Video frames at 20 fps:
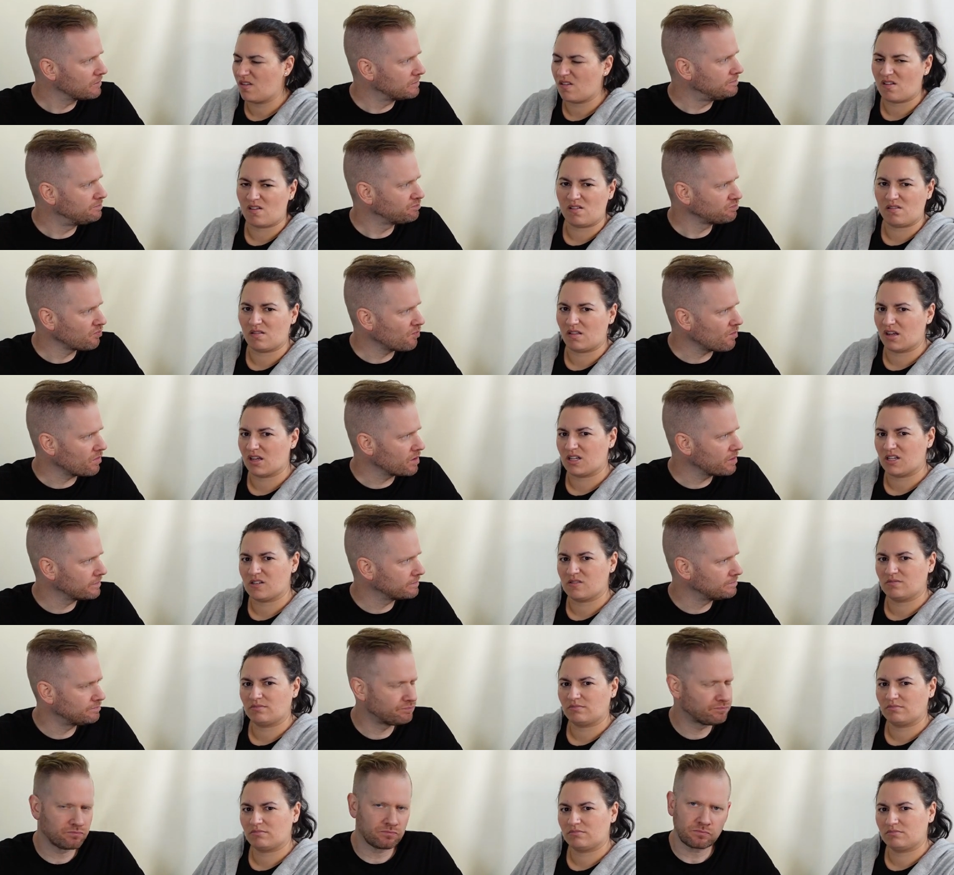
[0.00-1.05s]
Speaker 1: I don't like it.
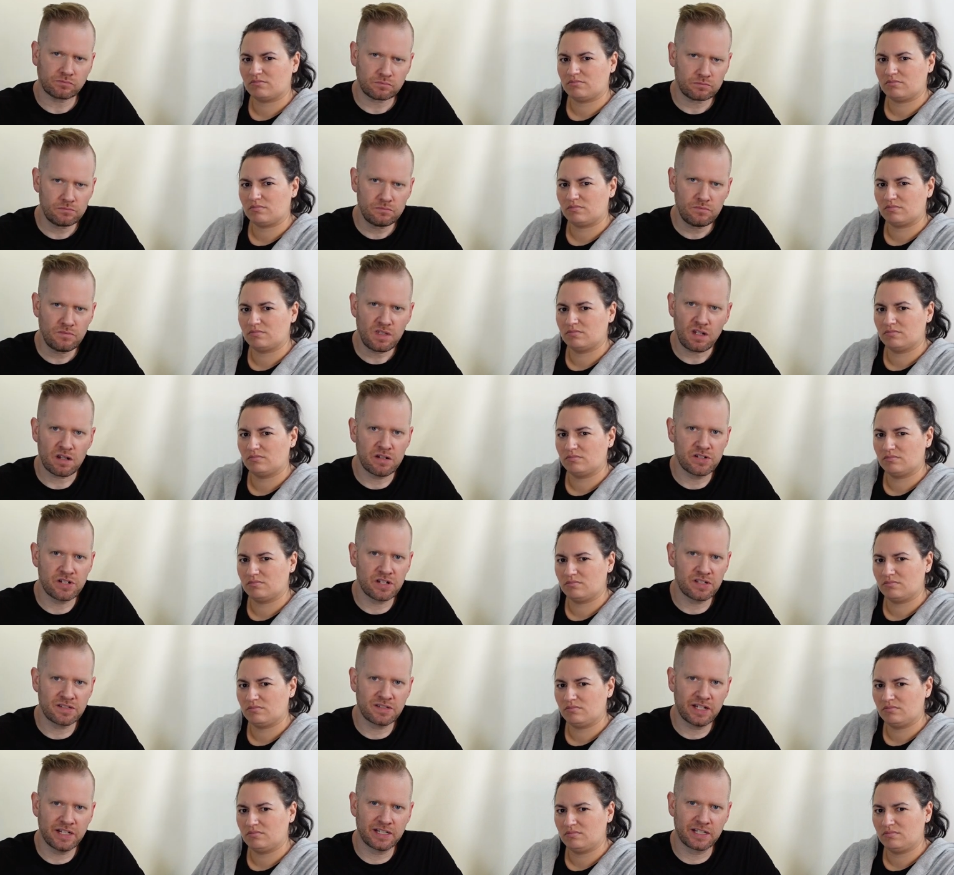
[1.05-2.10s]
She
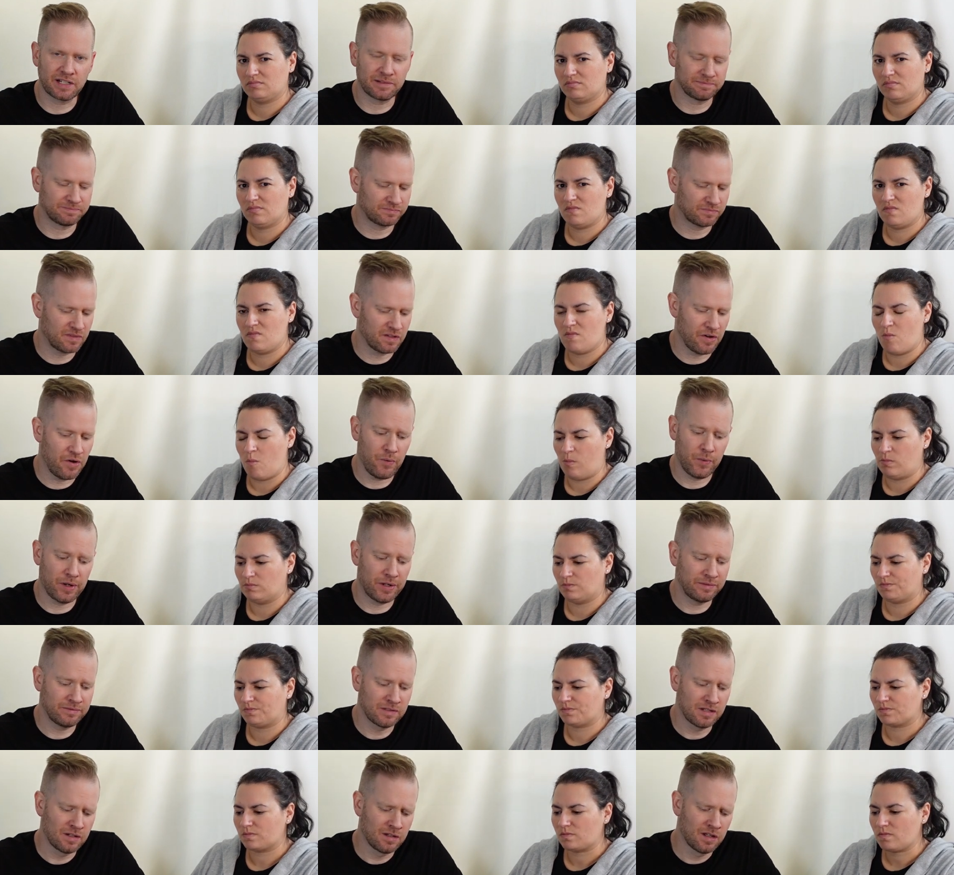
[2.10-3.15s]
doesn't like it. Oh
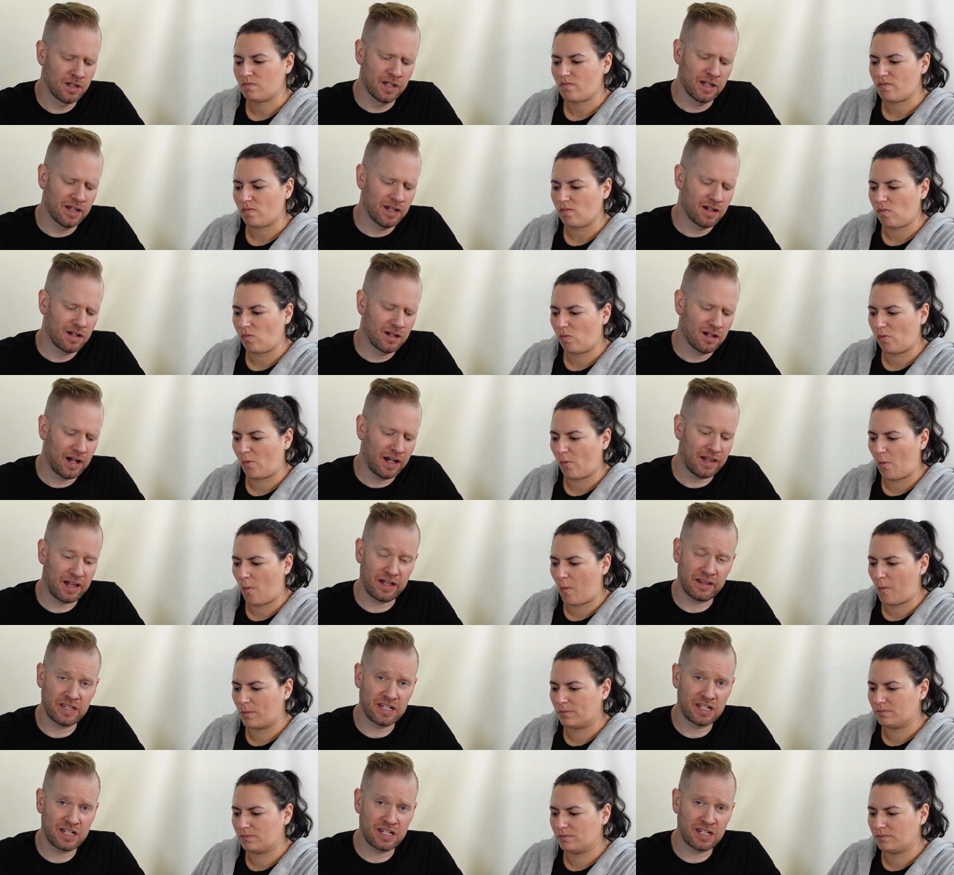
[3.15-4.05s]
well. I, I